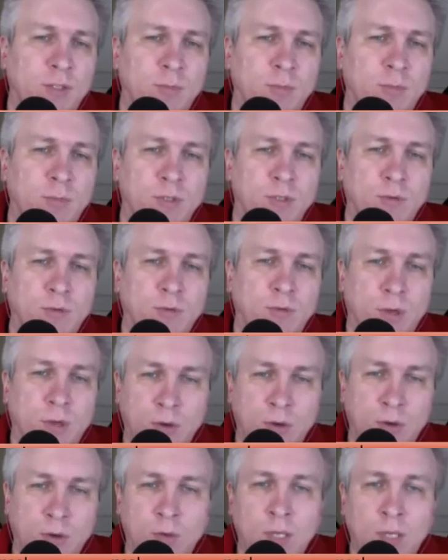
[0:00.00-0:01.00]
so much of their
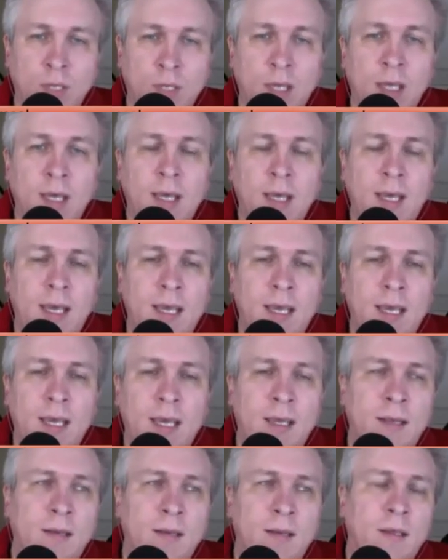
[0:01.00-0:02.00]
code,
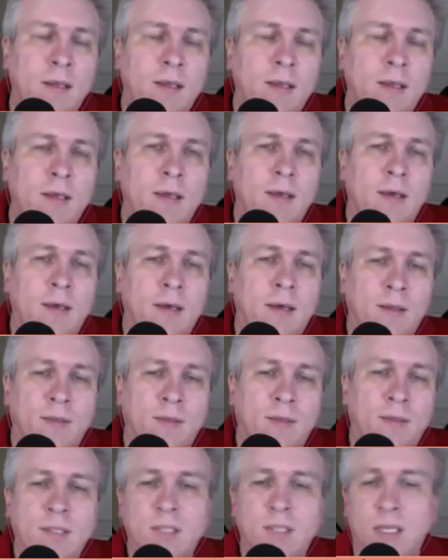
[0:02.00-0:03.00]
and
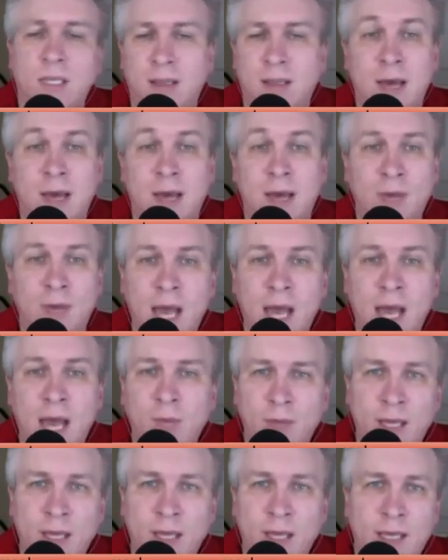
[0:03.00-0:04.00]
things like Cloud9,
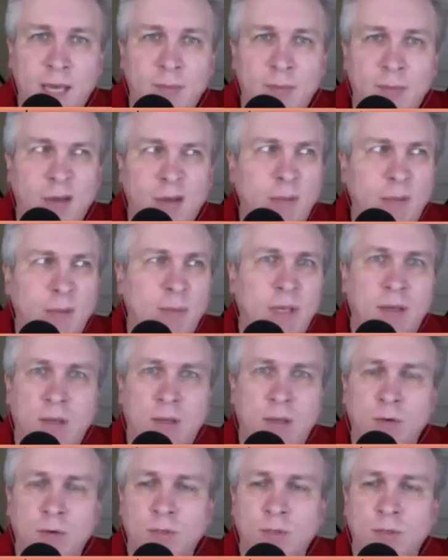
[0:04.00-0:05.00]
when that came out maybe a
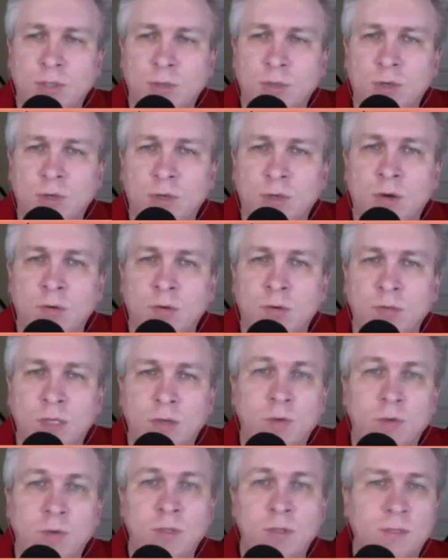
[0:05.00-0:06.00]
year or so ago, it was
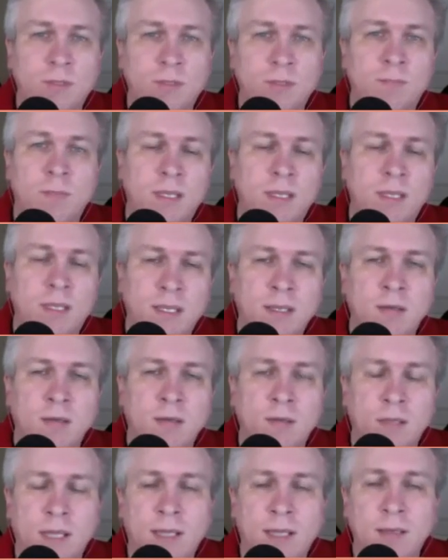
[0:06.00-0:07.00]
like, oh, this is a big
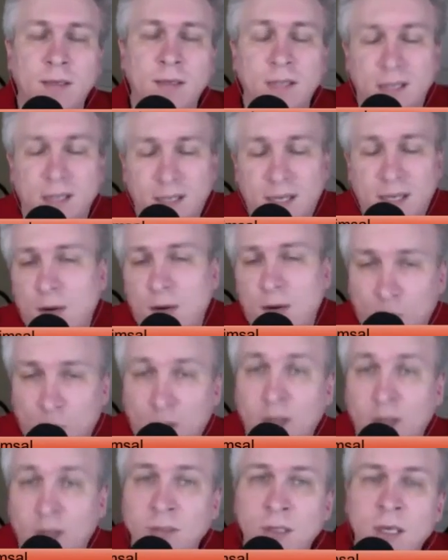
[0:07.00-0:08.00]
deal, and it kind of
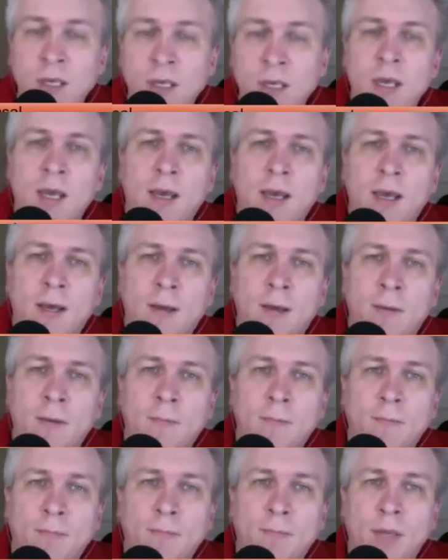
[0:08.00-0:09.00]
was.
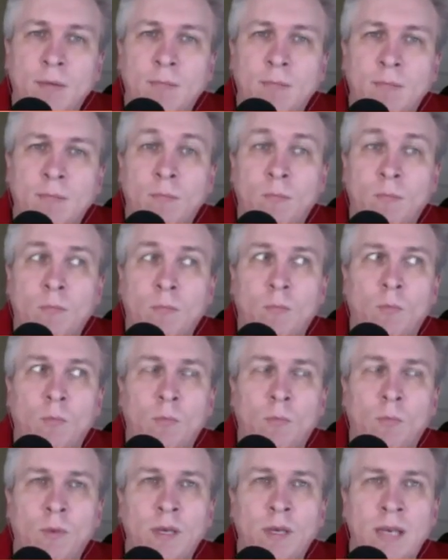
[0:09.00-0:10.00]
But
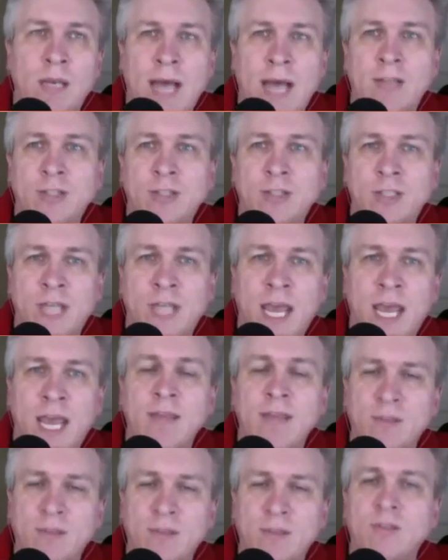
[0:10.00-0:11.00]
not just, hey,
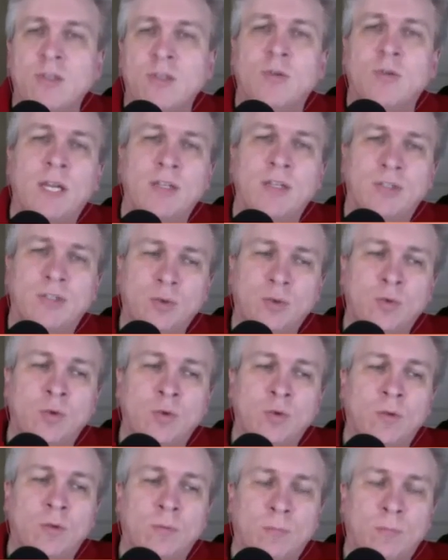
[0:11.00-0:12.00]
this is a great
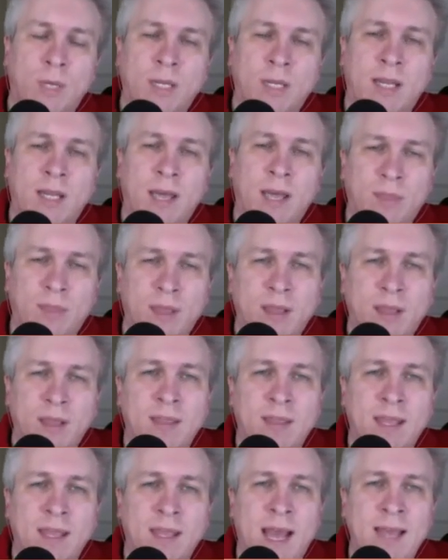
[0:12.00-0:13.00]
tool, but I think
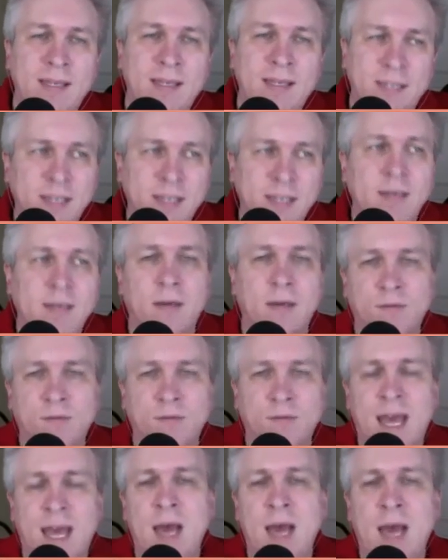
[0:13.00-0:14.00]
the idea of
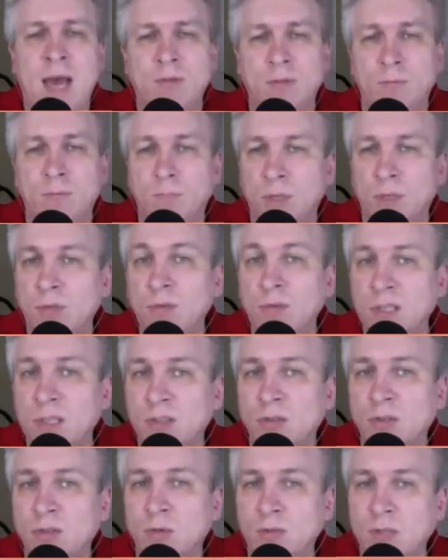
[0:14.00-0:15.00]
how to build
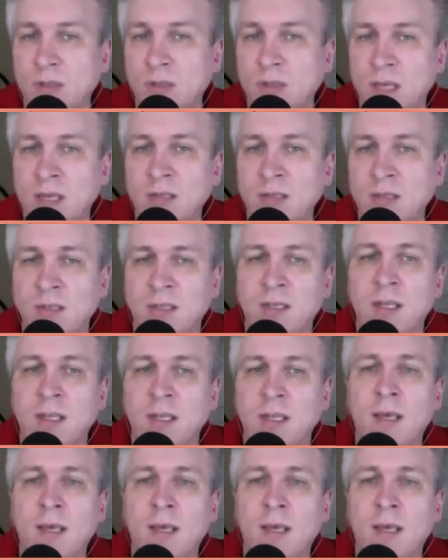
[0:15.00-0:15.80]
these sorts of things and